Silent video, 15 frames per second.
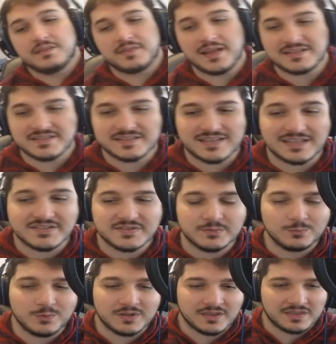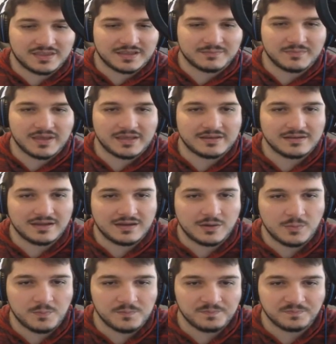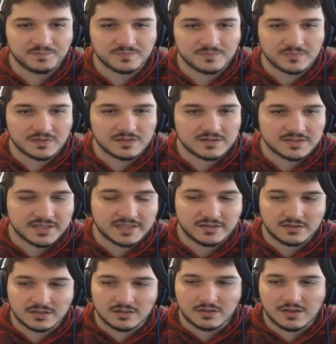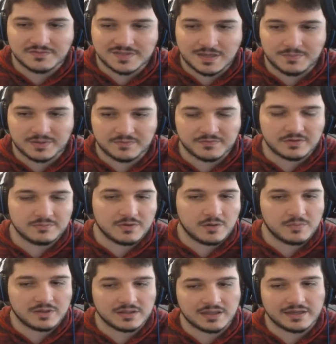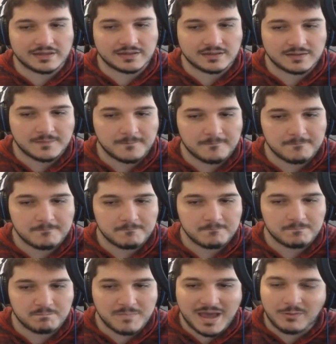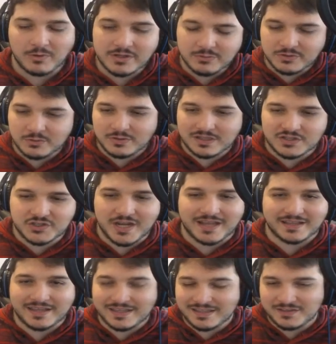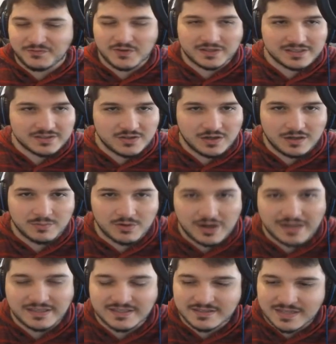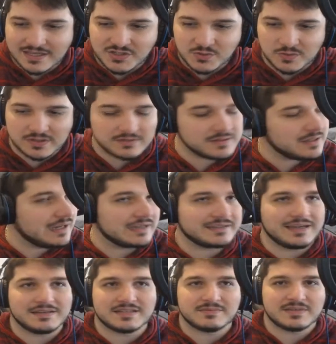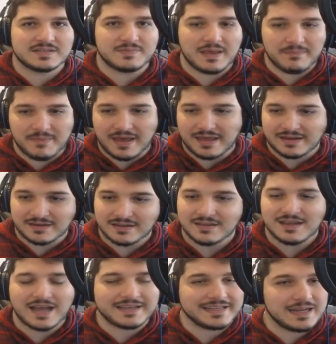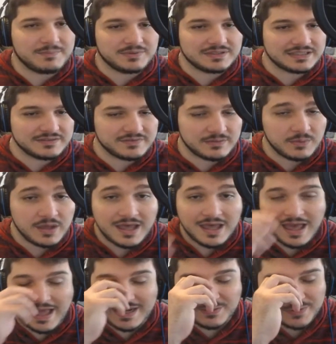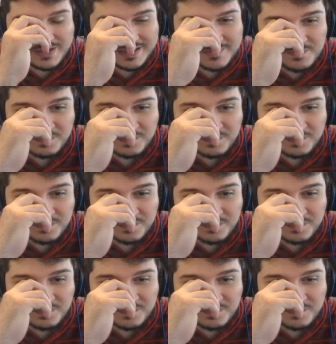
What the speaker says: That's the one thing, man. Getting a little off topic for the moment, like, Matt, what are you doing in the chat? Get in the fucking call, bro. I sent you guys, this man, Matt. I cannot believe him. Anyway,